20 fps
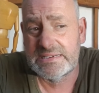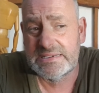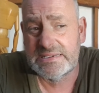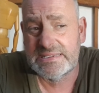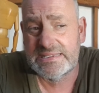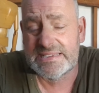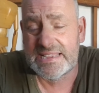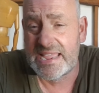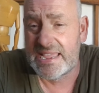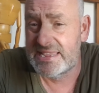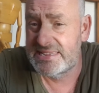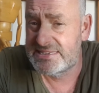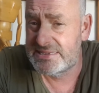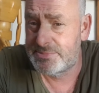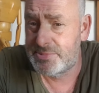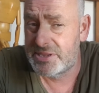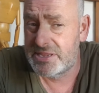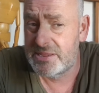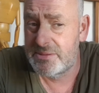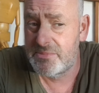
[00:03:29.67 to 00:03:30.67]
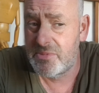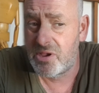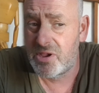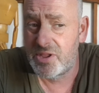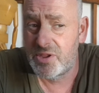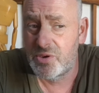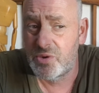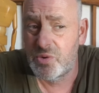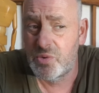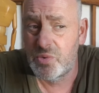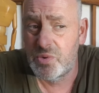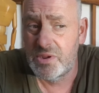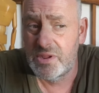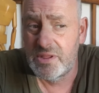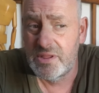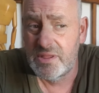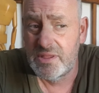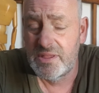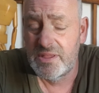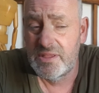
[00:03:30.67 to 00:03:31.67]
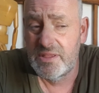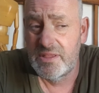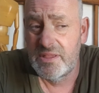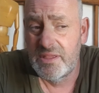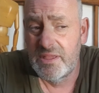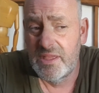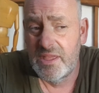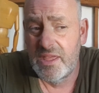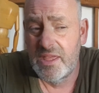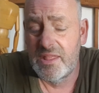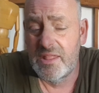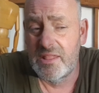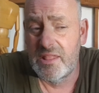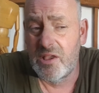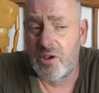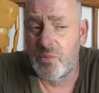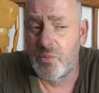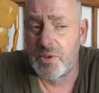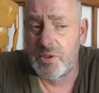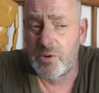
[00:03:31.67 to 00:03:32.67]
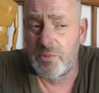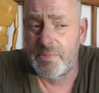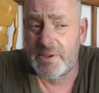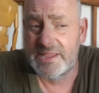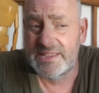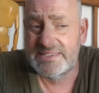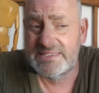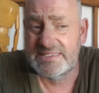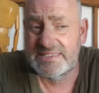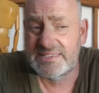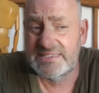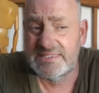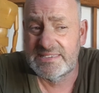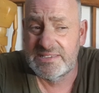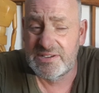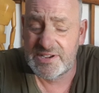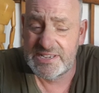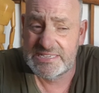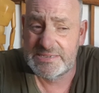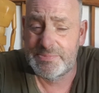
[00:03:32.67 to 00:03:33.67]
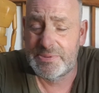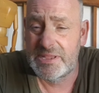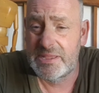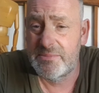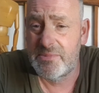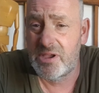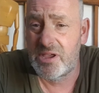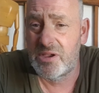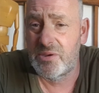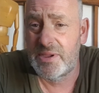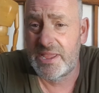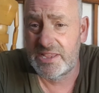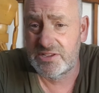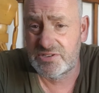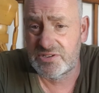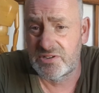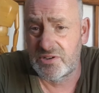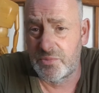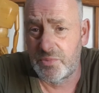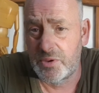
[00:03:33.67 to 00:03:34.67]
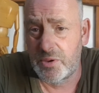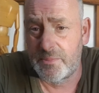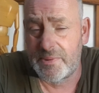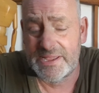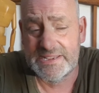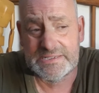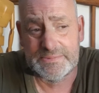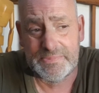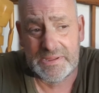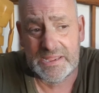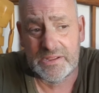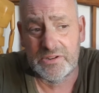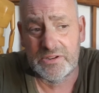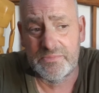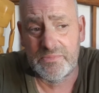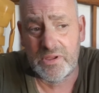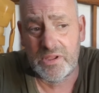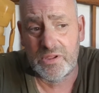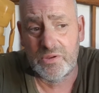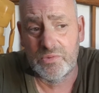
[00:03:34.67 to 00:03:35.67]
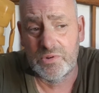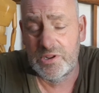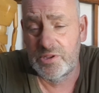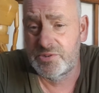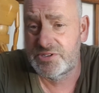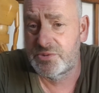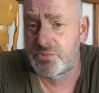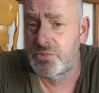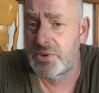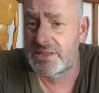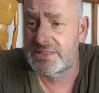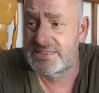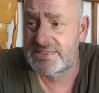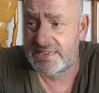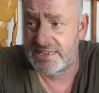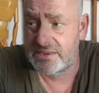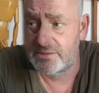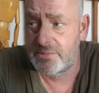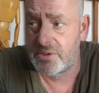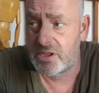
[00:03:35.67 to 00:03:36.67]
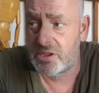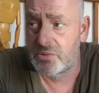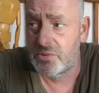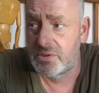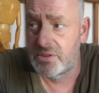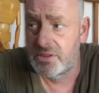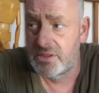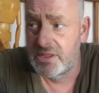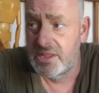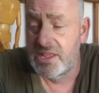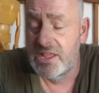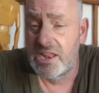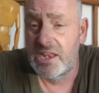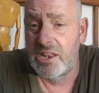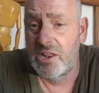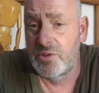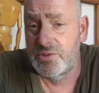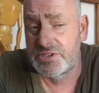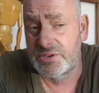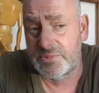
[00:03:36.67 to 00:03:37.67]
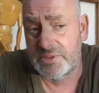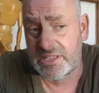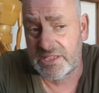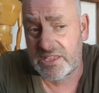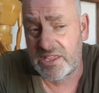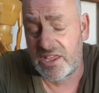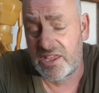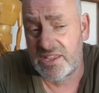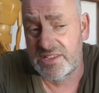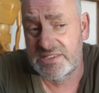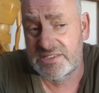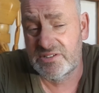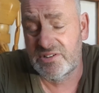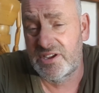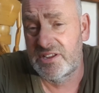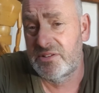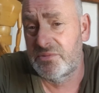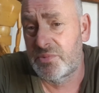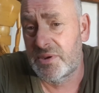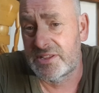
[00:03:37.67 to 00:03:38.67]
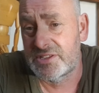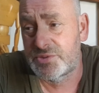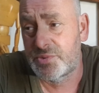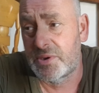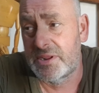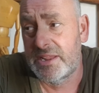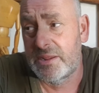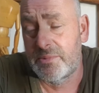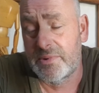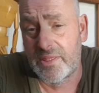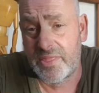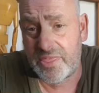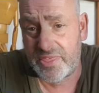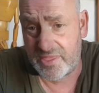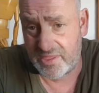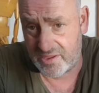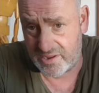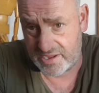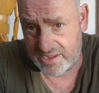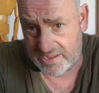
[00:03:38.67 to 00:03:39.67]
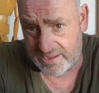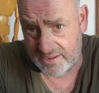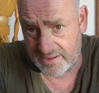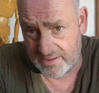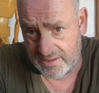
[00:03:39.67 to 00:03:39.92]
I say, 80p a mile. Long wheelbase, 90p a mile. Extra long wheelbase, £1 a mile. Luton, 110 a mile. Luton with a curtain side, 120, 130.